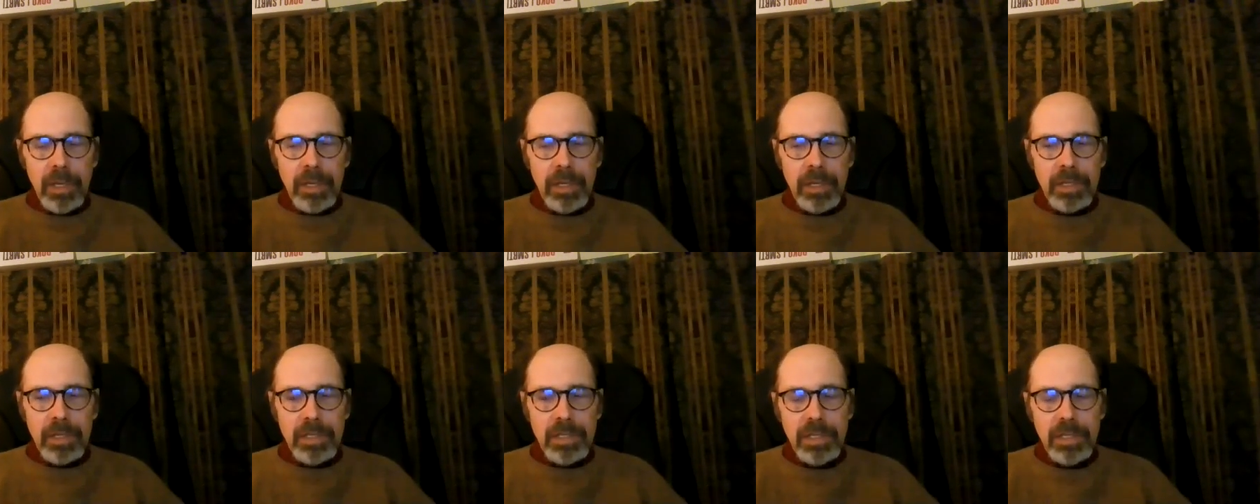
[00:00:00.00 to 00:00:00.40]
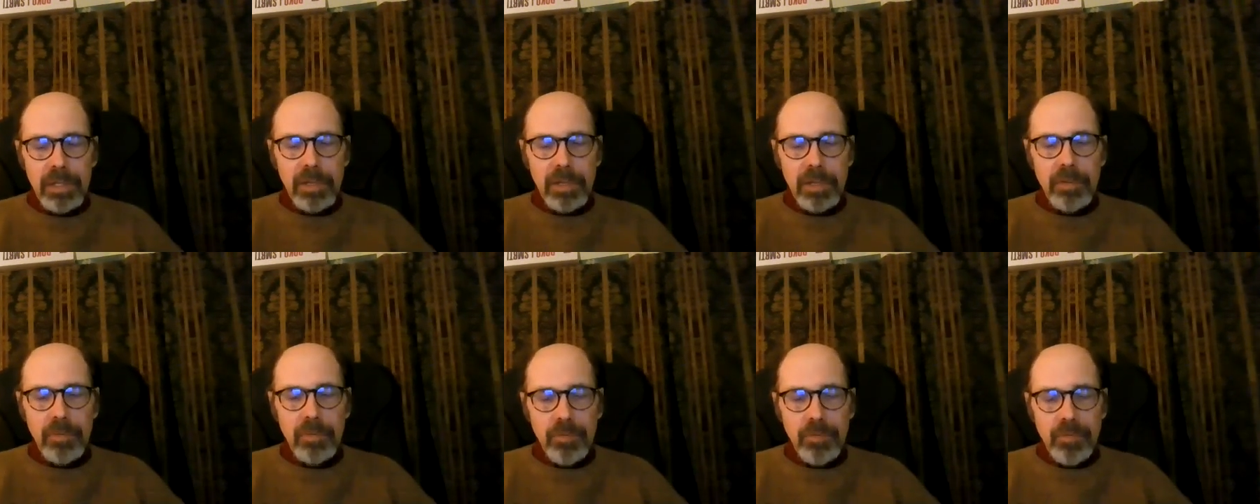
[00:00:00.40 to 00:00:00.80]

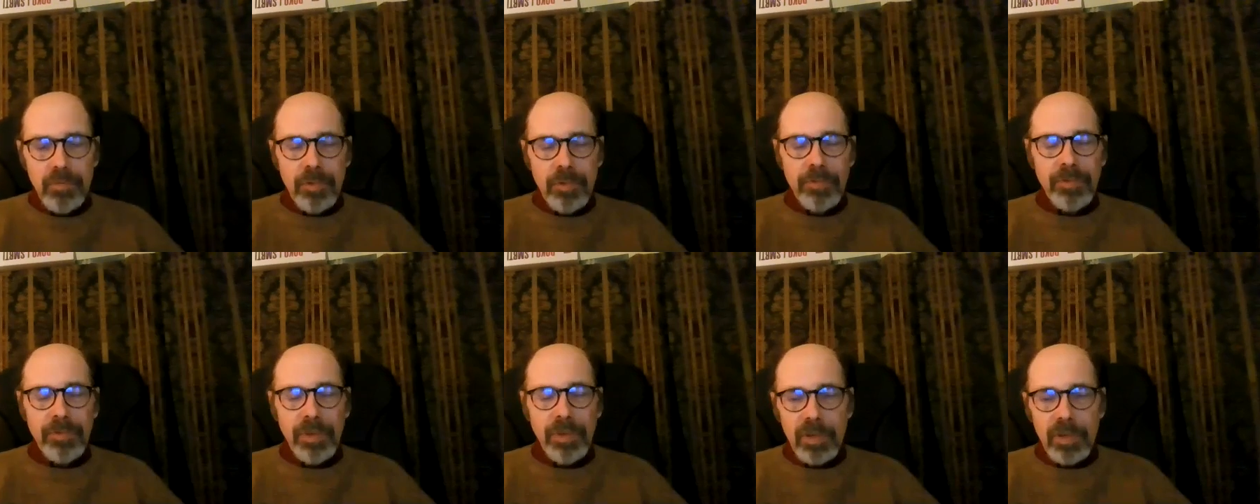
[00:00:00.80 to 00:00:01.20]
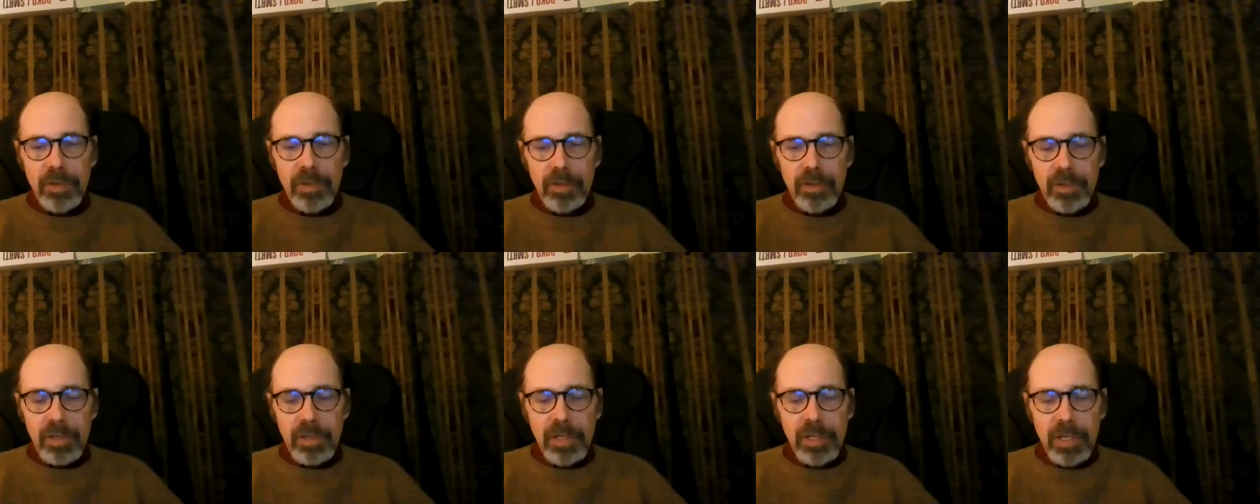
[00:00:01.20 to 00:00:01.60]
is
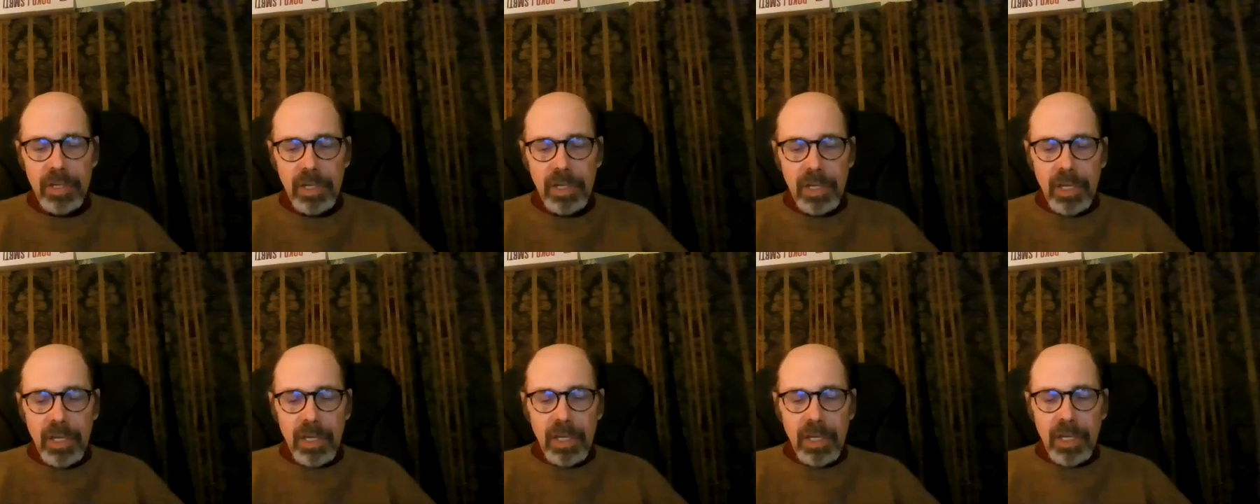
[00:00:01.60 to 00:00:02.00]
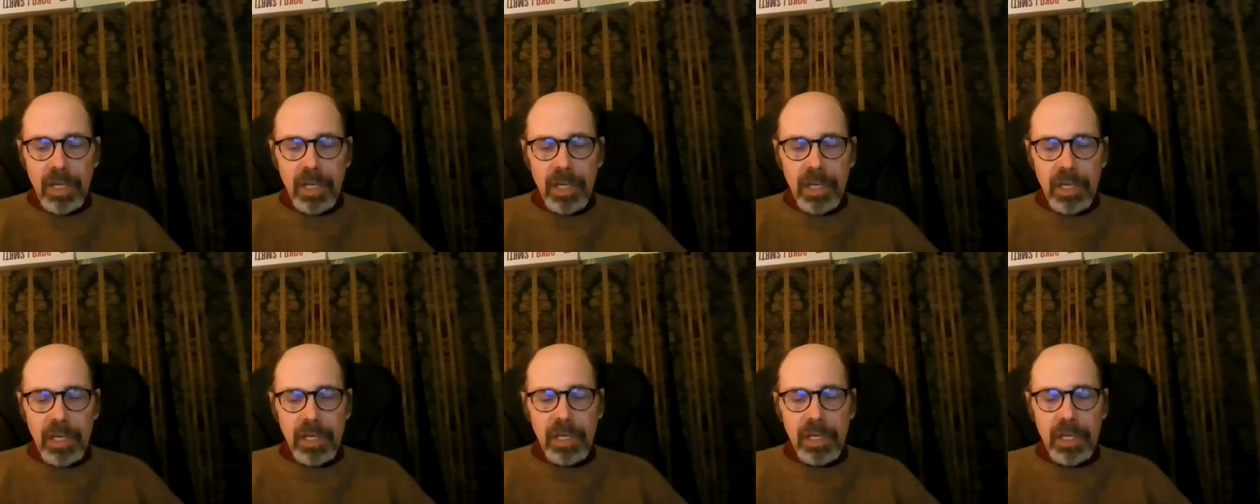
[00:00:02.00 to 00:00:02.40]
revealed
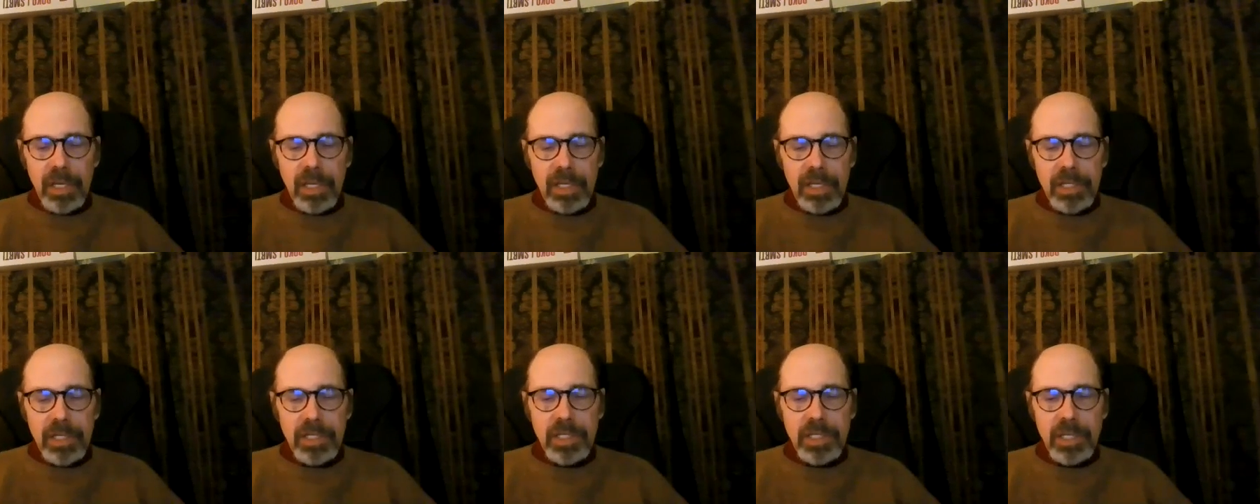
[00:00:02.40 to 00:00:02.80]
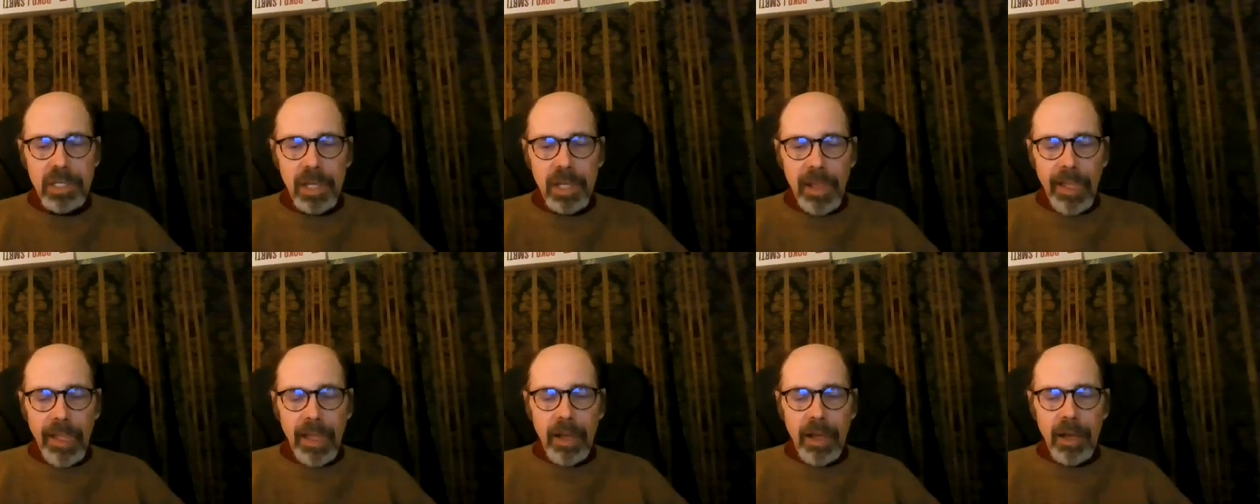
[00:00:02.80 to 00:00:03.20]
in his
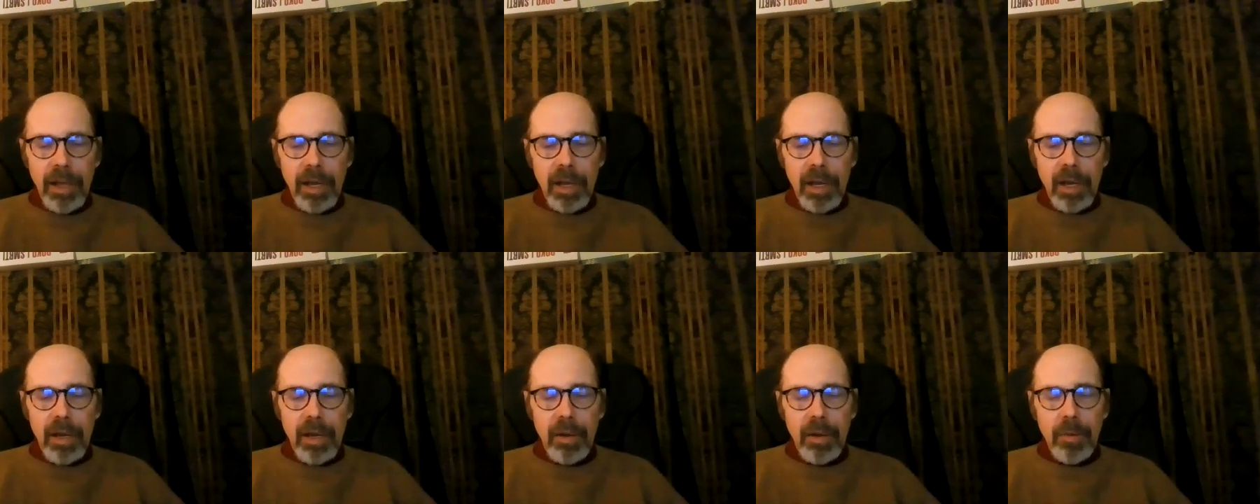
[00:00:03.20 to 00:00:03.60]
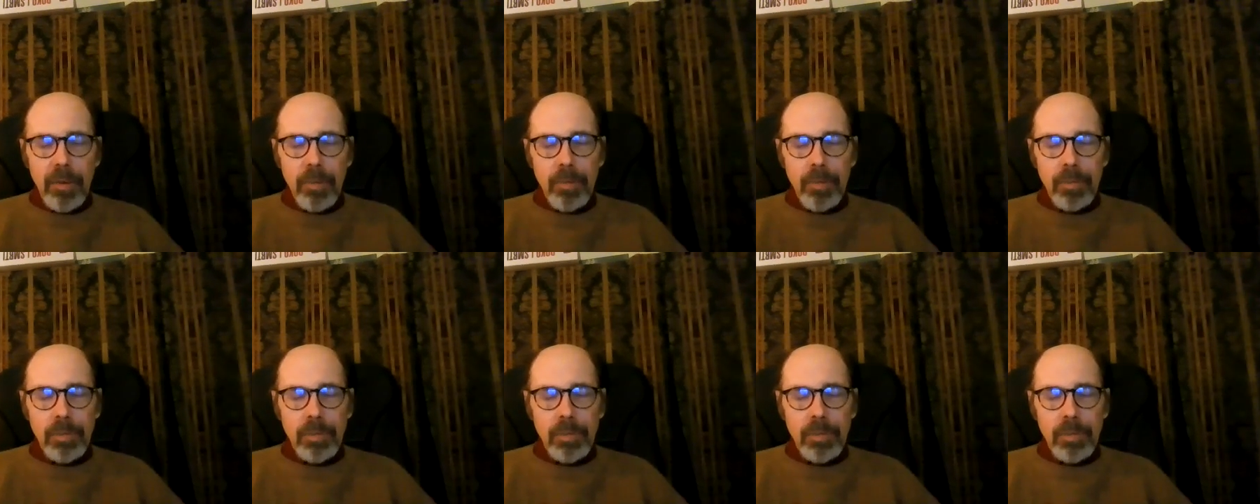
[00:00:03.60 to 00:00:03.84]
uh,